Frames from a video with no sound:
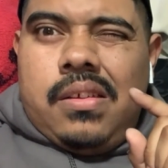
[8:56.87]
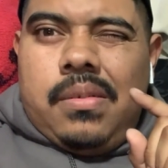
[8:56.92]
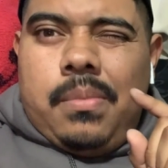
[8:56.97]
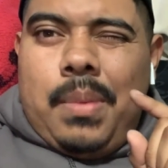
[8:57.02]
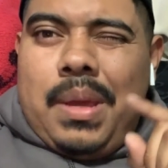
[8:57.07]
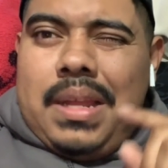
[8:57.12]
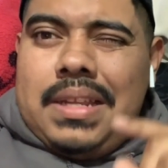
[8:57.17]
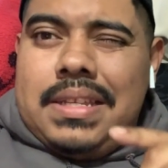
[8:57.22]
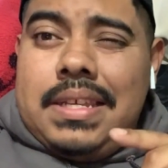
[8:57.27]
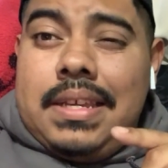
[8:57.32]

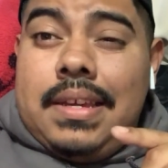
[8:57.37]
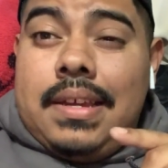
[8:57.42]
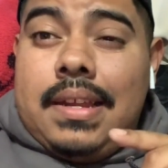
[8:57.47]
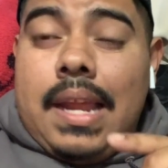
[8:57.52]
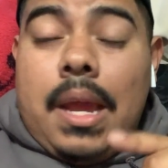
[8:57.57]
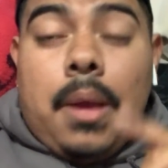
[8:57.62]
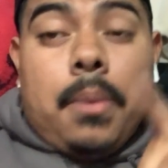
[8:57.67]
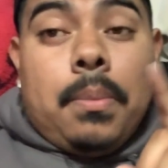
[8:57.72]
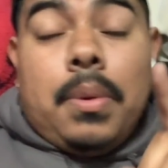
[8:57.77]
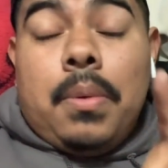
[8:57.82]
Manteca
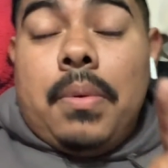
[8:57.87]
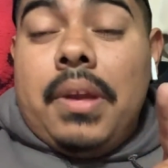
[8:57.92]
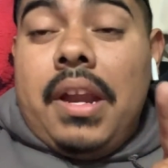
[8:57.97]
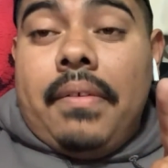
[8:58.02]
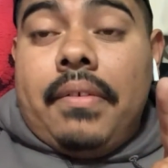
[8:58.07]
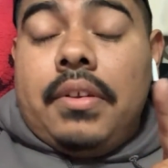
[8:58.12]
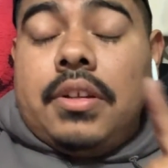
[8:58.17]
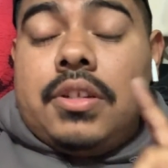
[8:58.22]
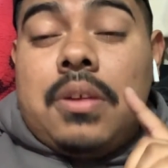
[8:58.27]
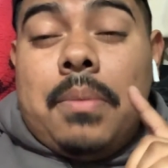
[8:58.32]
now, but
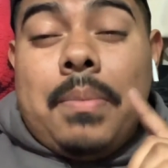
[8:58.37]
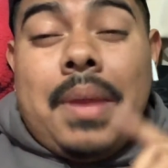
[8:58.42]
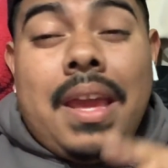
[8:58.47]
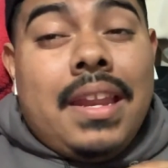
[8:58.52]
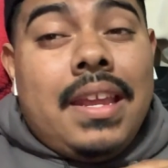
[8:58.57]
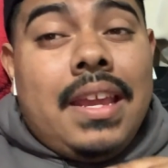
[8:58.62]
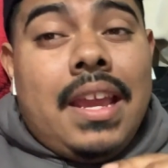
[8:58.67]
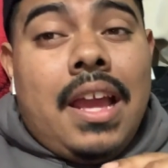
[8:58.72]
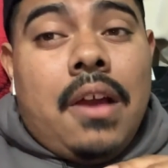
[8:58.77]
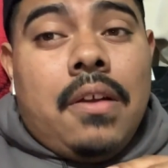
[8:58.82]
whatever. So I'm
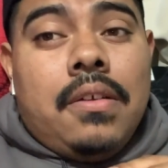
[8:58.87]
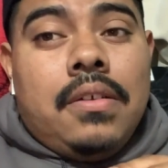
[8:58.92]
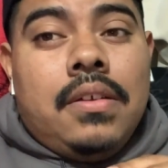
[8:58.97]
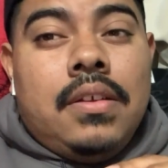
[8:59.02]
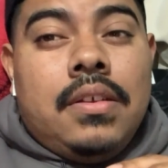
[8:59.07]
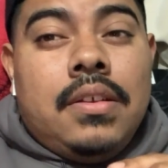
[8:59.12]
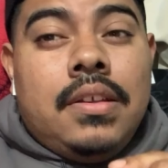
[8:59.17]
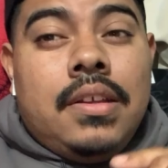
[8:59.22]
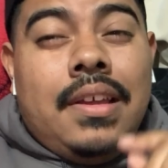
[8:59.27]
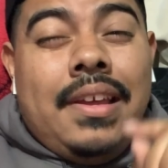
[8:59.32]
heading out
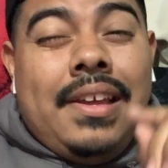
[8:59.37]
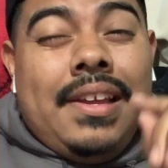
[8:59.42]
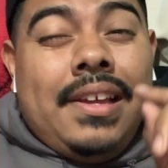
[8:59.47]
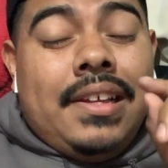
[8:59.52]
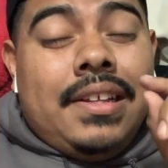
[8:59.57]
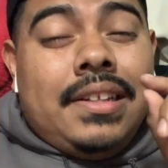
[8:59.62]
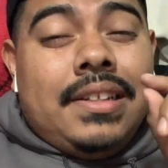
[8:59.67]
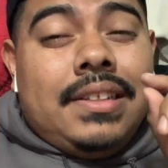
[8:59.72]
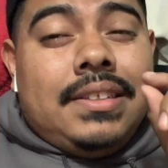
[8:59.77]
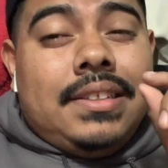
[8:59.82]

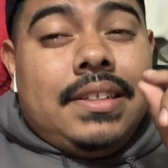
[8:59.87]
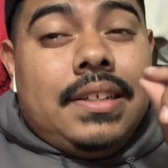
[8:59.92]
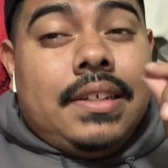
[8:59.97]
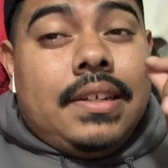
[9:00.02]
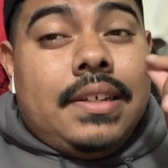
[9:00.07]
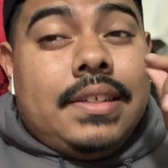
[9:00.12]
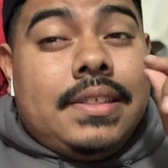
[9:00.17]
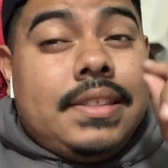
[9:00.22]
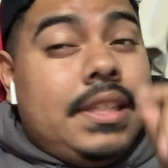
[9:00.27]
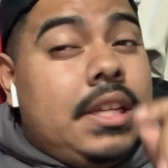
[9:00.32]

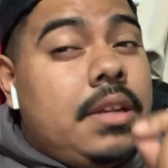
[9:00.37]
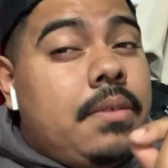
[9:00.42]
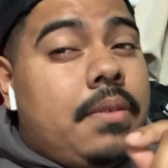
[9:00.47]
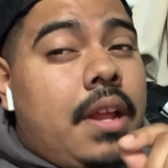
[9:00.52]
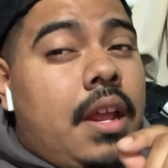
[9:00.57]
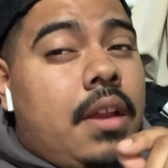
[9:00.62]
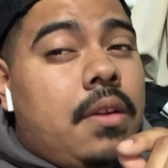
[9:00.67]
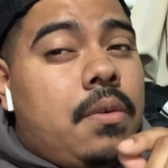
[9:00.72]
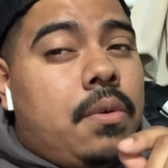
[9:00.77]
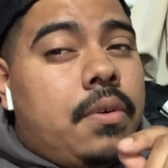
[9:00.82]
to a secret
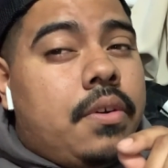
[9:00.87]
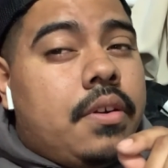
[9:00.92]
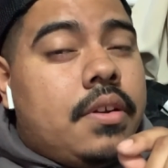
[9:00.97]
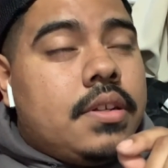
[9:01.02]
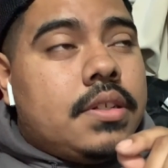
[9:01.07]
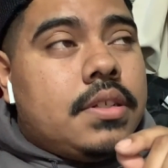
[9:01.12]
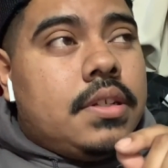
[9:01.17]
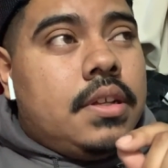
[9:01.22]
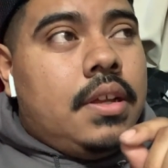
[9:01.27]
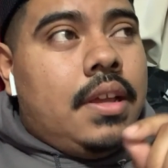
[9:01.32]

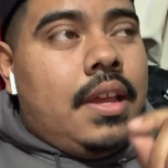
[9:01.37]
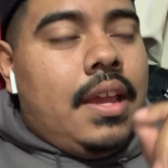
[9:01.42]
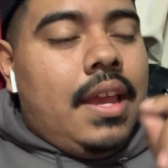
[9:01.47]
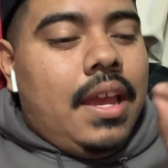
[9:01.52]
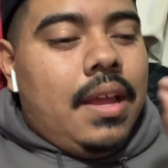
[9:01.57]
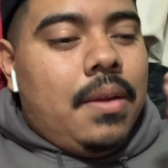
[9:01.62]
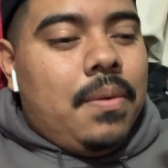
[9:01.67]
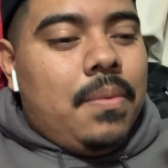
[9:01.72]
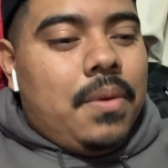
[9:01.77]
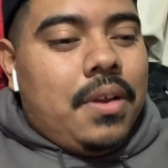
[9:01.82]
headquarters,
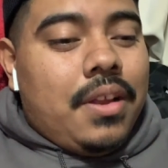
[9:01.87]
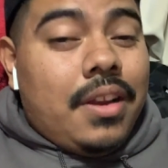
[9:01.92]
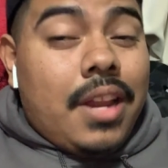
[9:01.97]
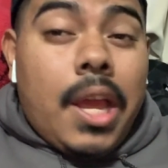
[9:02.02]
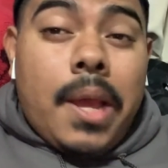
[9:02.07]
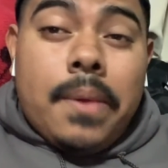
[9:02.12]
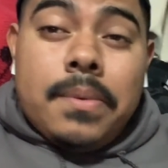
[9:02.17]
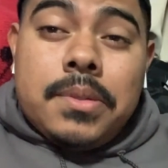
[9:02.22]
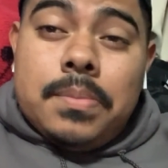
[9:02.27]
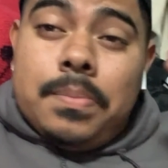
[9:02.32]
and we're going to
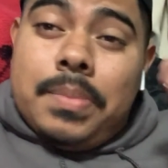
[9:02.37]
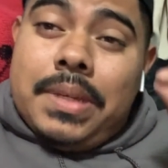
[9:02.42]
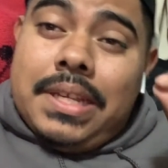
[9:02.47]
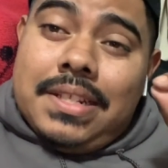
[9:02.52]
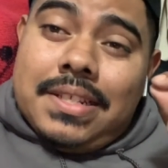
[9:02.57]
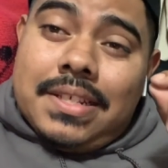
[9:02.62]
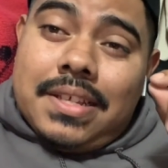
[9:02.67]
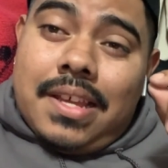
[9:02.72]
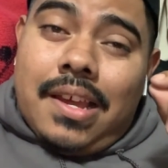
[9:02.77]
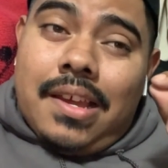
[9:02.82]
have some
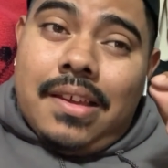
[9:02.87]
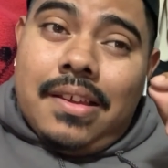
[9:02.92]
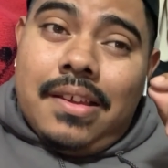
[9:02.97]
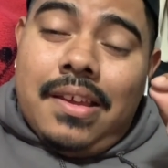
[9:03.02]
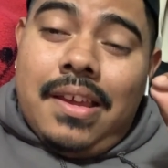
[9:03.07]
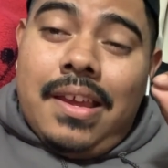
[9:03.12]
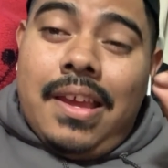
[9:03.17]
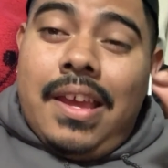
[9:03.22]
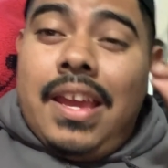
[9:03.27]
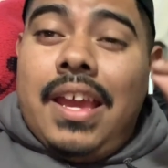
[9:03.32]
pizza,
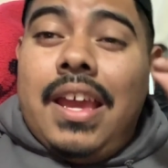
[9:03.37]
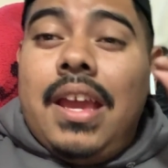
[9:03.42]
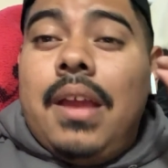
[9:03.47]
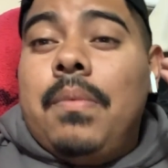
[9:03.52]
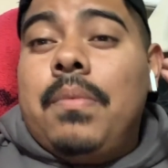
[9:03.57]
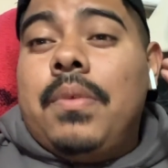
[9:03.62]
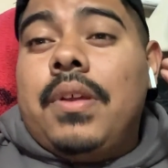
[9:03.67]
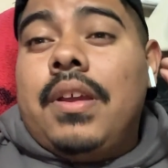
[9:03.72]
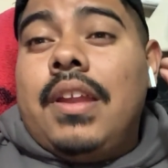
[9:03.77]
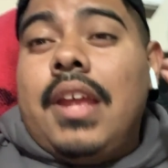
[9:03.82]

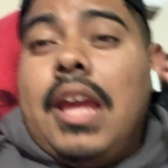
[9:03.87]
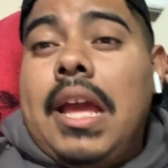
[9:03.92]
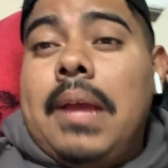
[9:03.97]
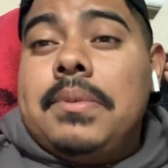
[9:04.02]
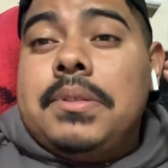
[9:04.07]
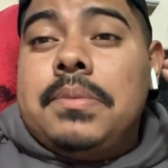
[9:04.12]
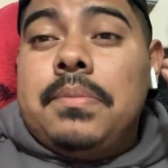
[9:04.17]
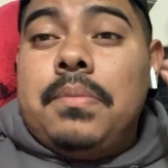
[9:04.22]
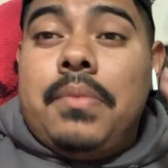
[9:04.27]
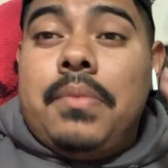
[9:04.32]
and we're going to have some